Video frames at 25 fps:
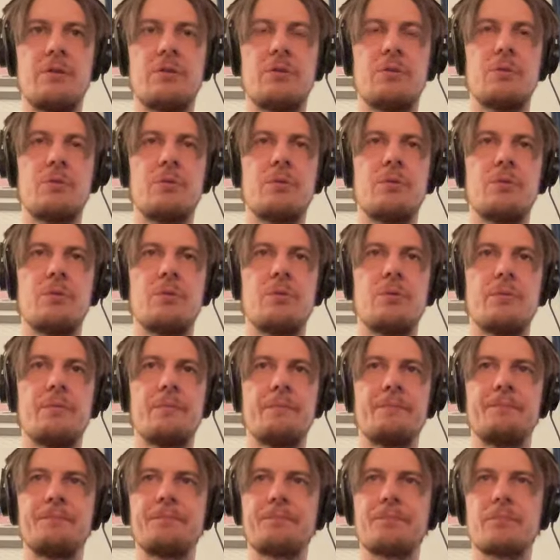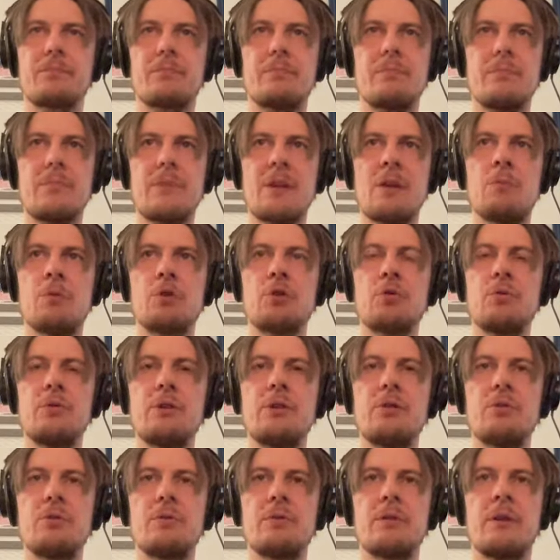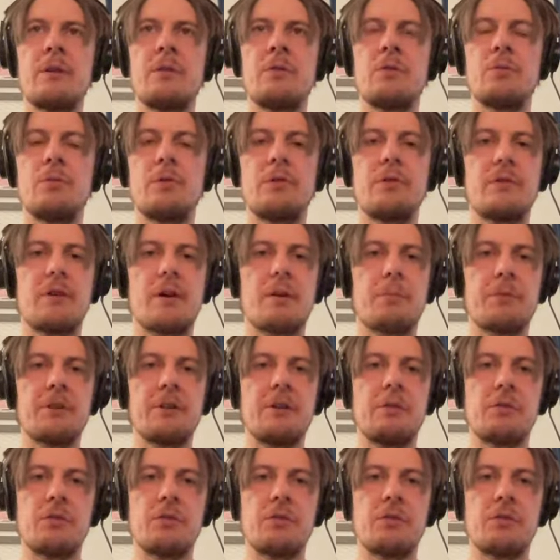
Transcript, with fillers: to do, what you need to do in terminal.